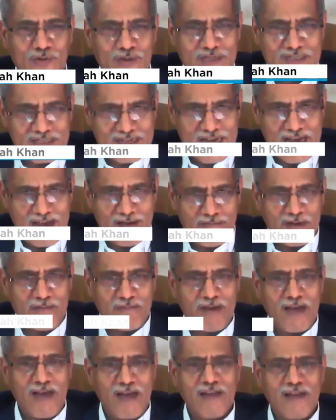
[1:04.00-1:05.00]

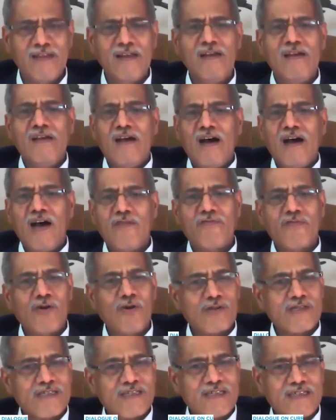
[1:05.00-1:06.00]
Islamabad. Of
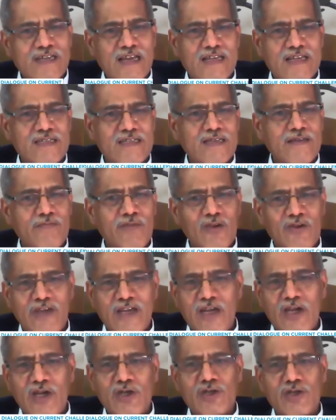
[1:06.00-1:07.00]
course, it has
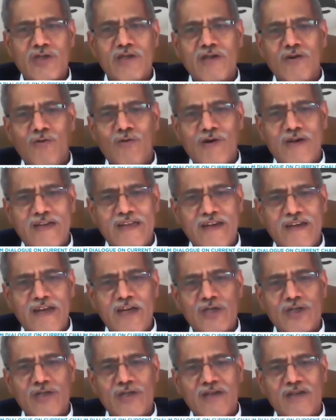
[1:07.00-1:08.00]
communication,
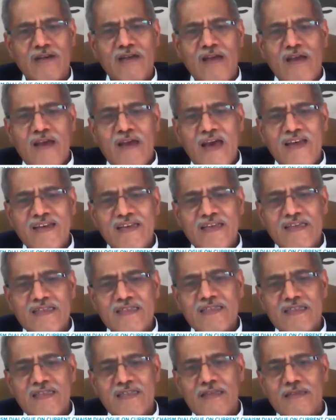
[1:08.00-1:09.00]
coordination, and
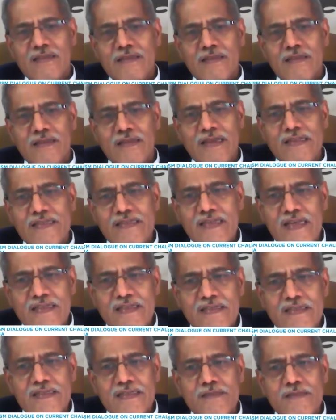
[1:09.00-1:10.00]

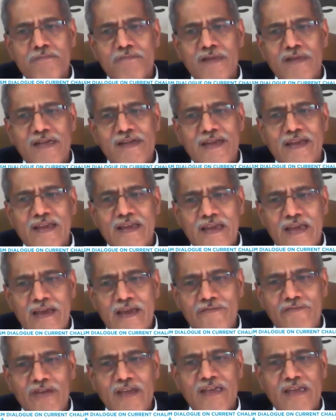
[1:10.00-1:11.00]
consensus building
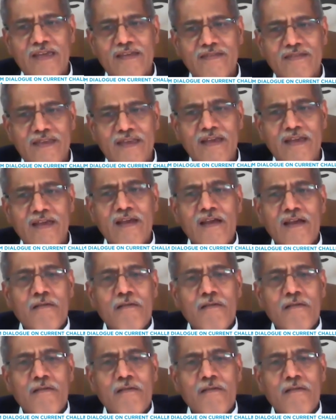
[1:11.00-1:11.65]
efficacy,